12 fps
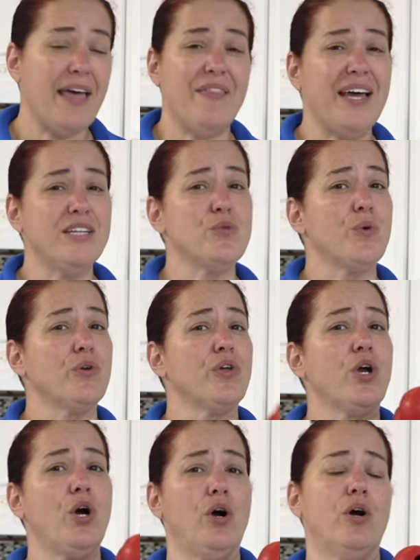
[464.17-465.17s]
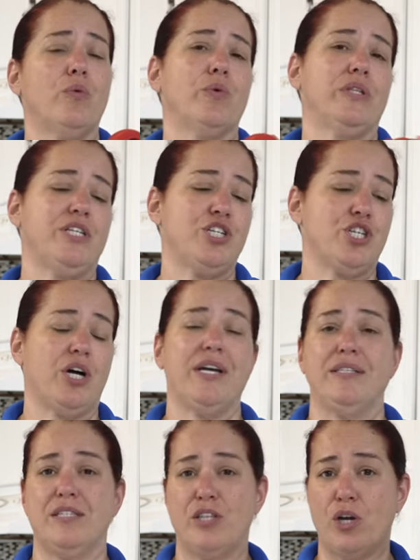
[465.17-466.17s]
And that is where the Kong really
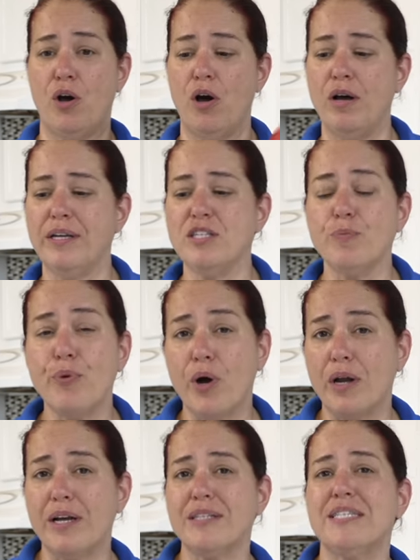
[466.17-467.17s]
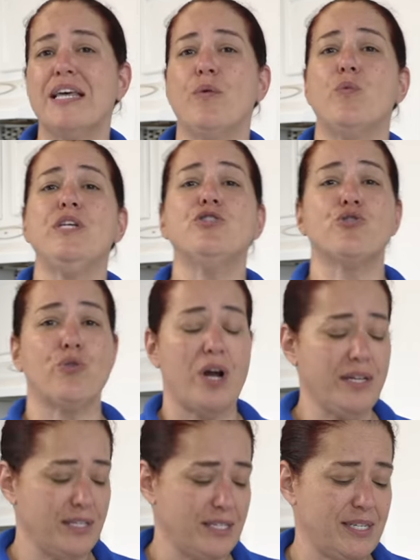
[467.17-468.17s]
shines. The Kong is a product that we
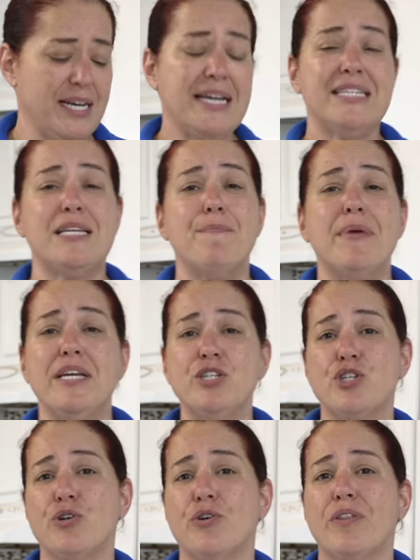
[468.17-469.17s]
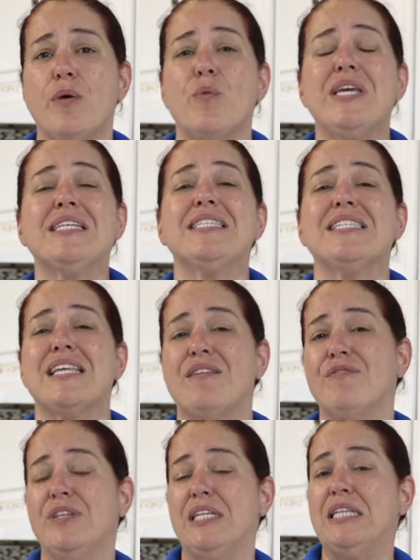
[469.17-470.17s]
trust to make sure that we can
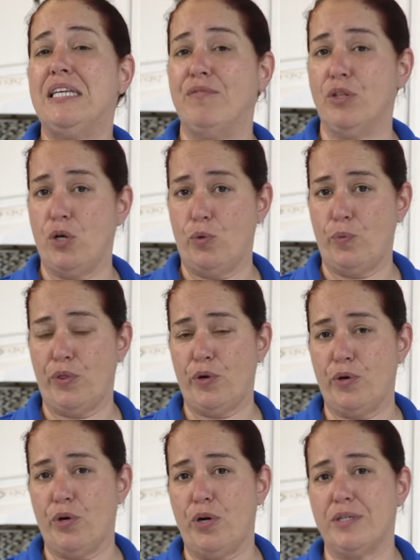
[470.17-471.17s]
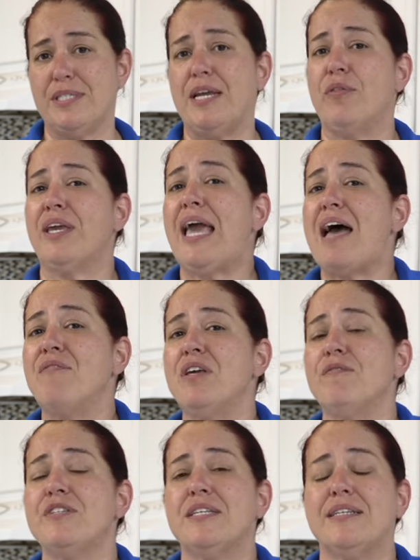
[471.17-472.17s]
safely leave alone with our dogs. Now, the
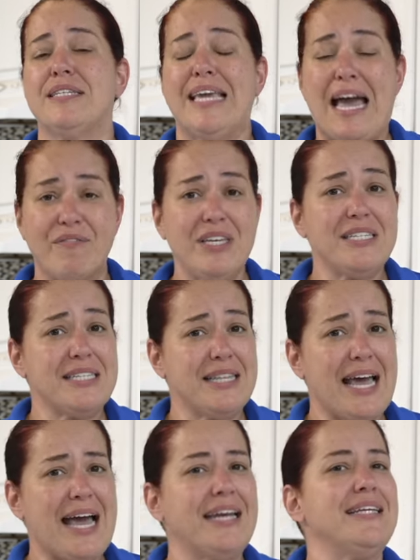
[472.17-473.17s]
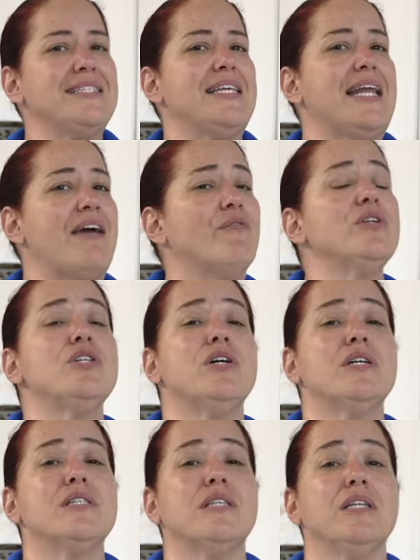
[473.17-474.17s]
caveat to that is that every
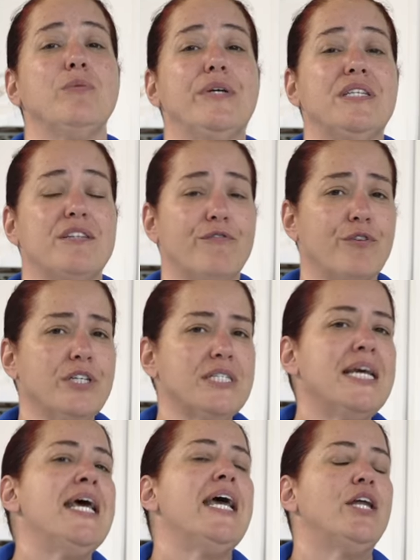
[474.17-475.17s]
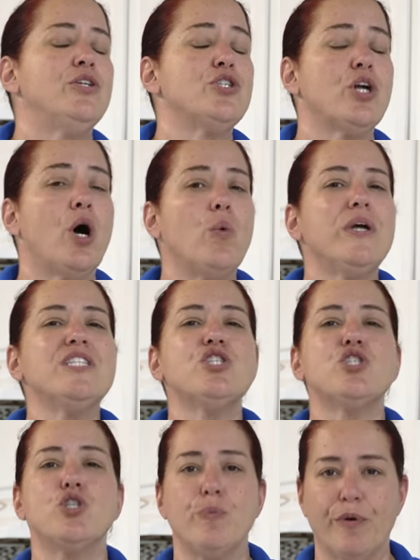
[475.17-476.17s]
dog is a little bit different, and you should always
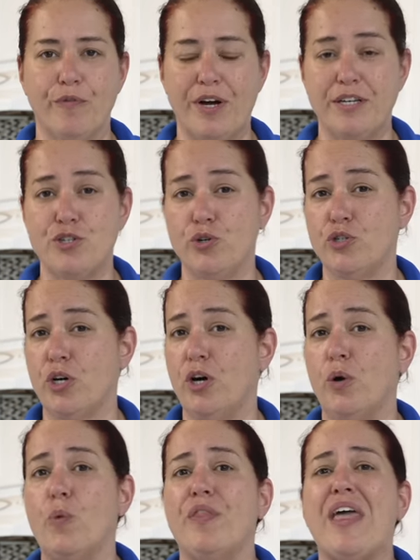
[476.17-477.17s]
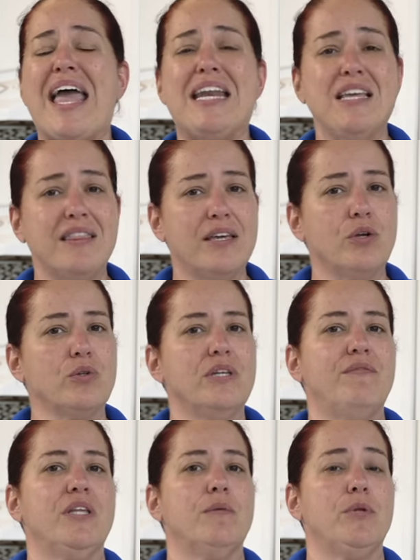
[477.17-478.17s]
supervise your dog with anything you're
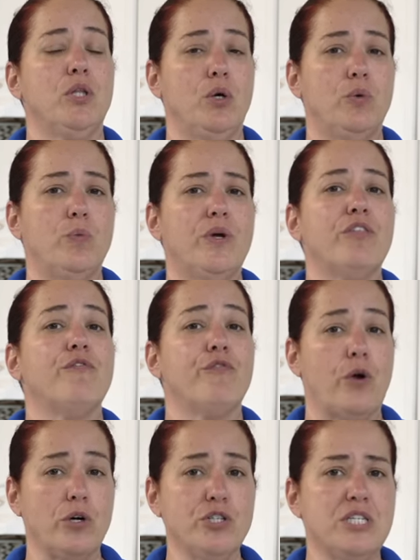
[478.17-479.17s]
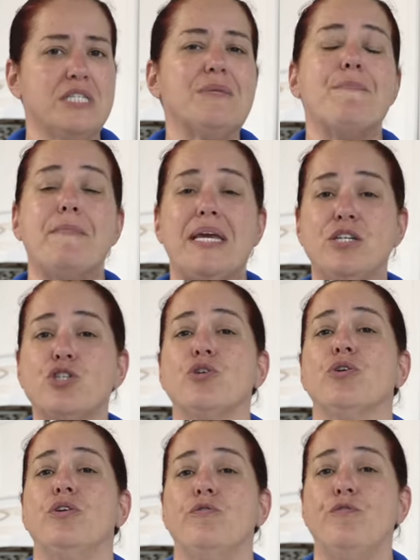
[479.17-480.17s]
leaving them alone with first to make
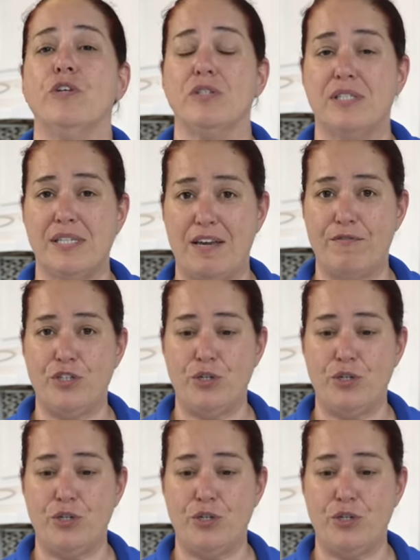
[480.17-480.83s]
sure you feel safe